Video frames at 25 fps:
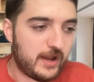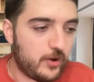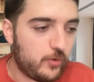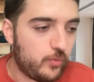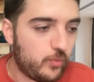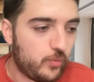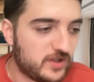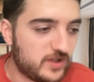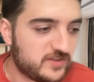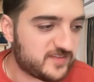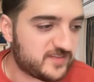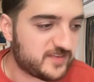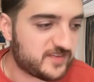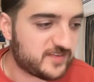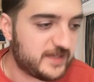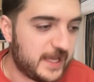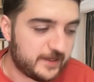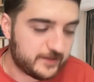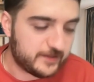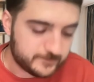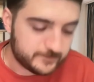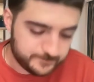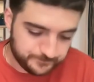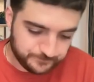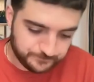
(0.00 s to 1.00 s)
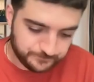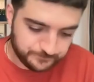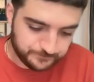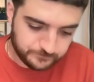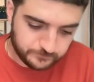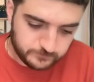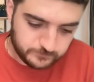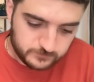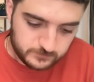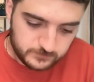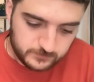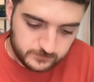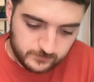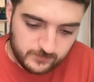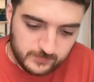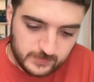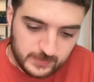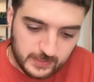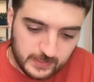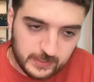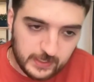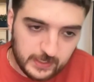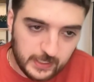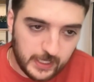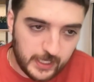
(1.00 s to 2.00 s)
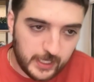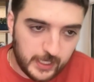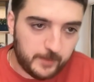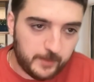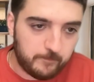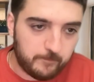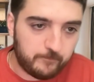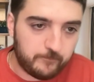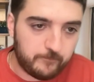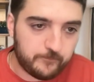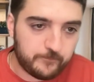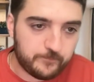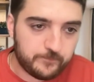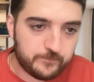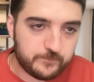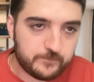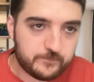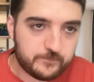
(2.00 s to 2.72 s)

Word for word: not once a day? Um,